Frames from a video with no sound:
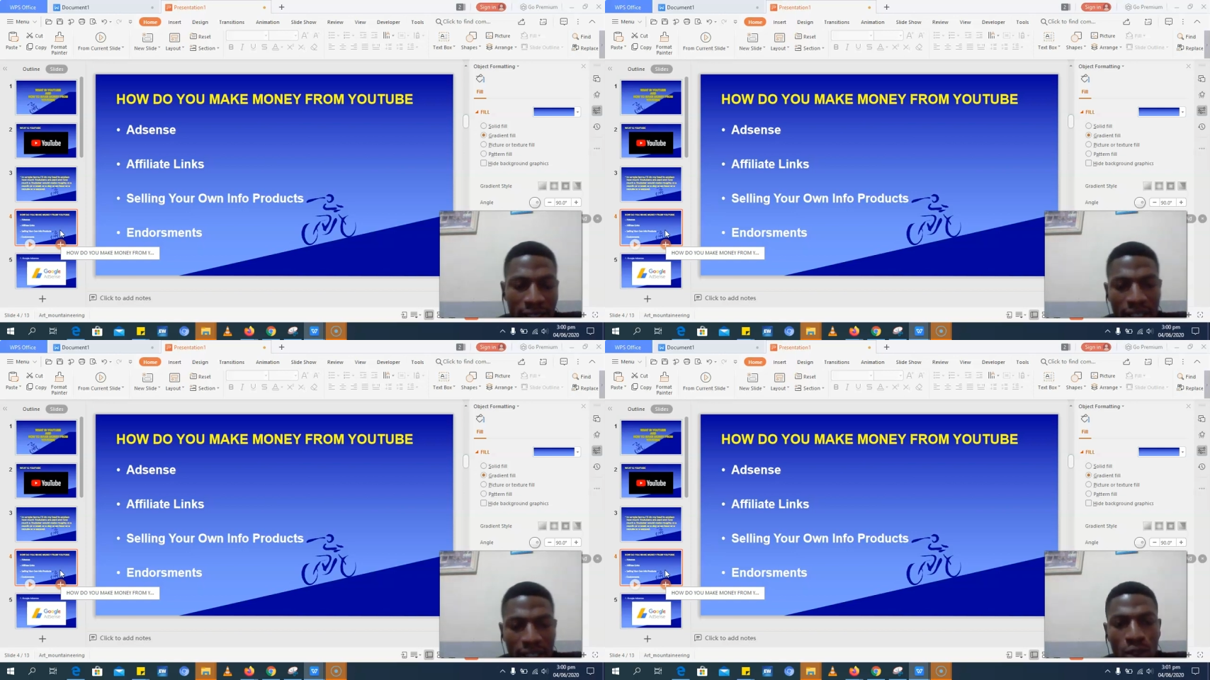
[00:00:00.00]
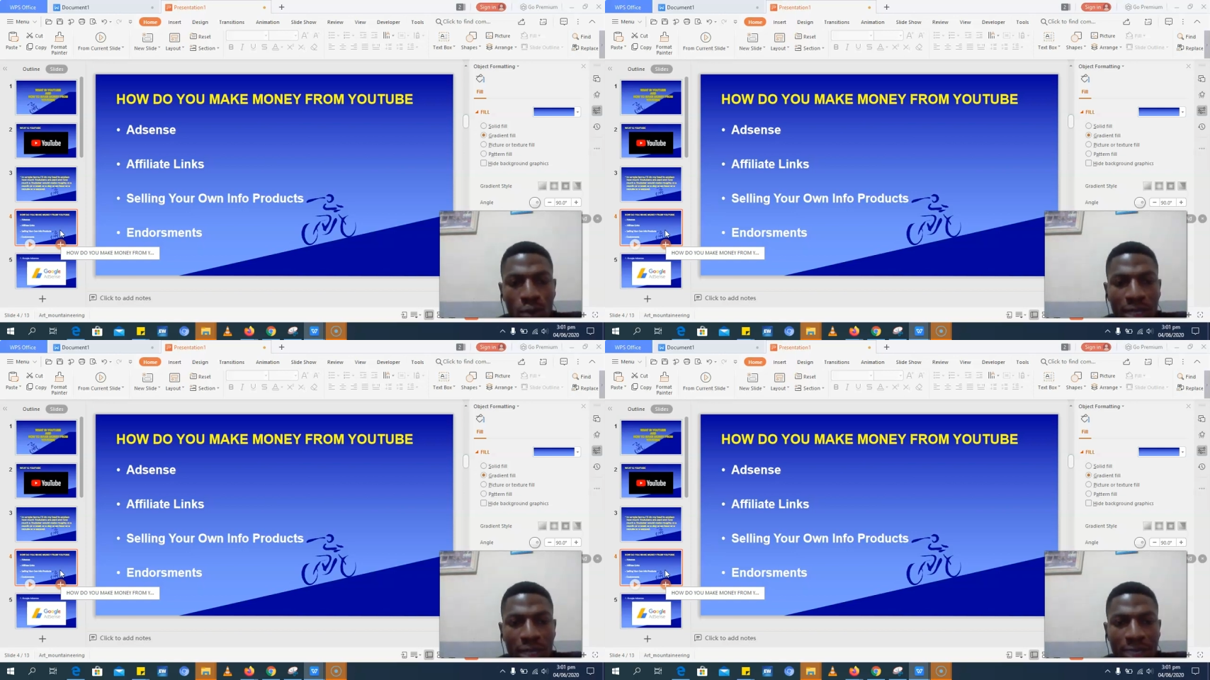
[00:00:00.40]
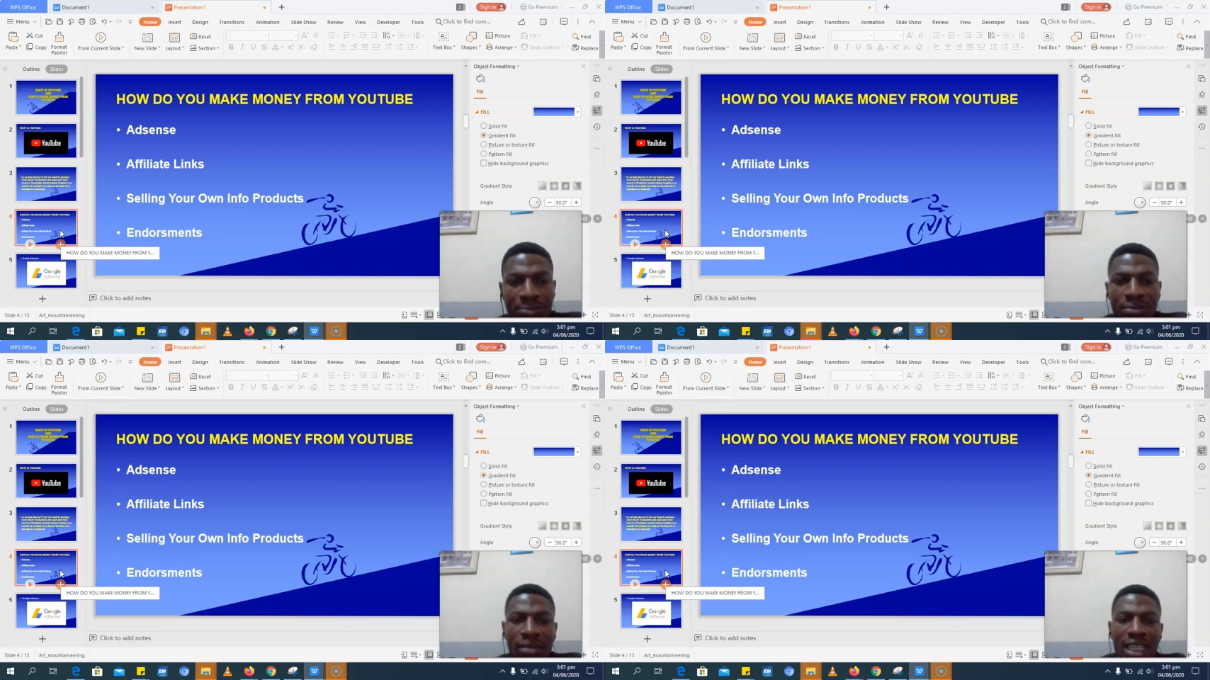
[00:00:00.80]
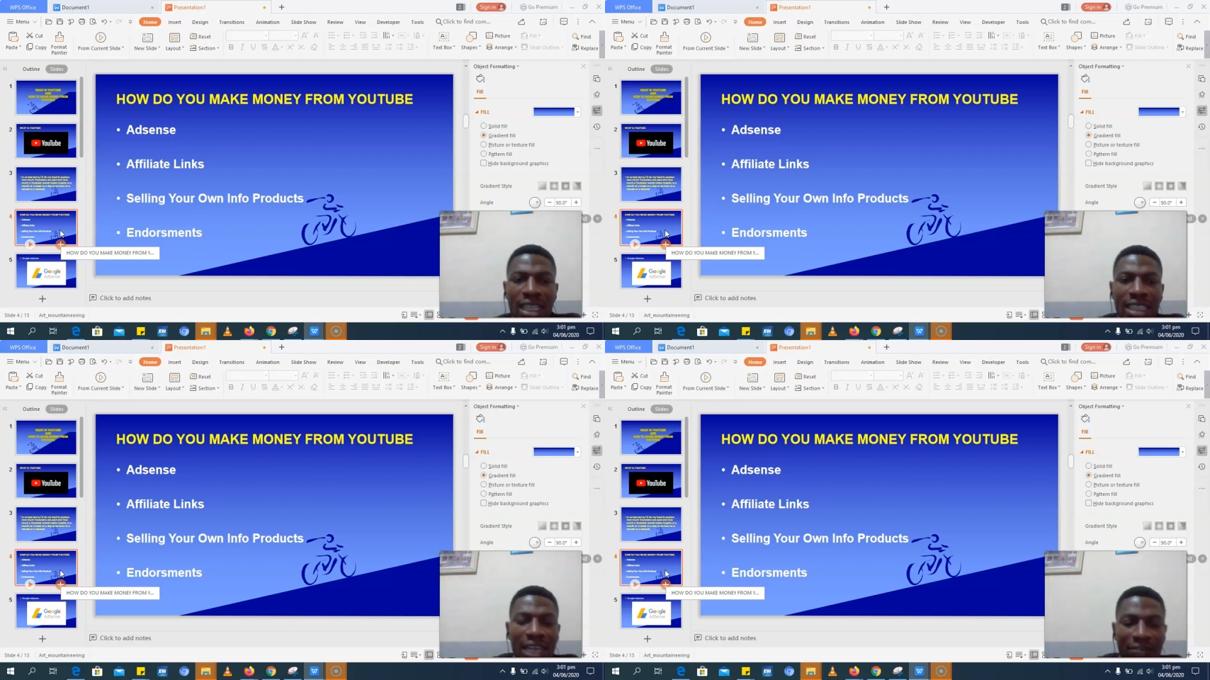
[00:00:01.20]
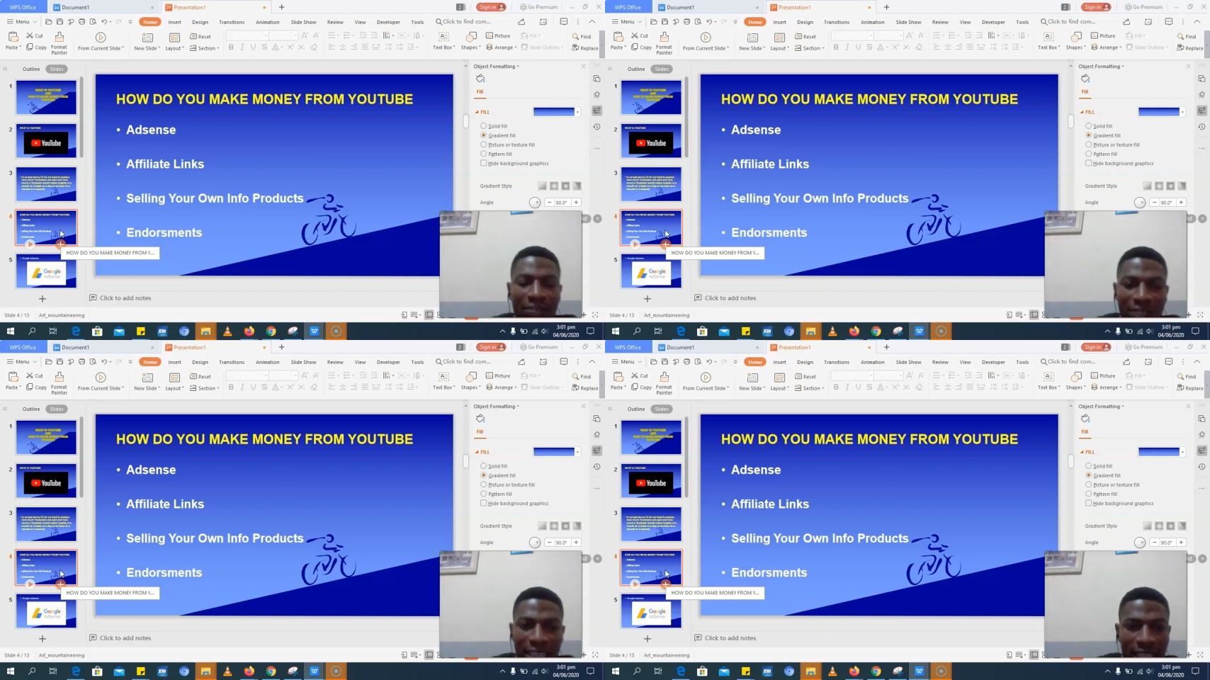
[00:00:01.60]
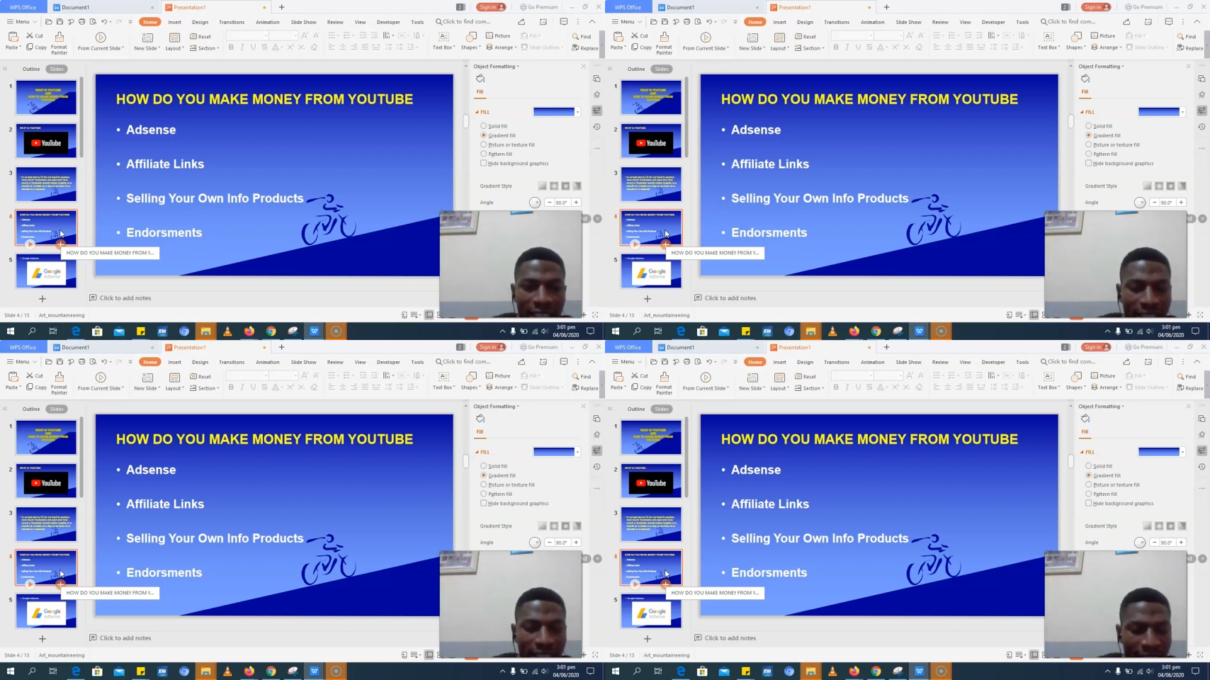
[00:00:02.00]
Second way is affiliate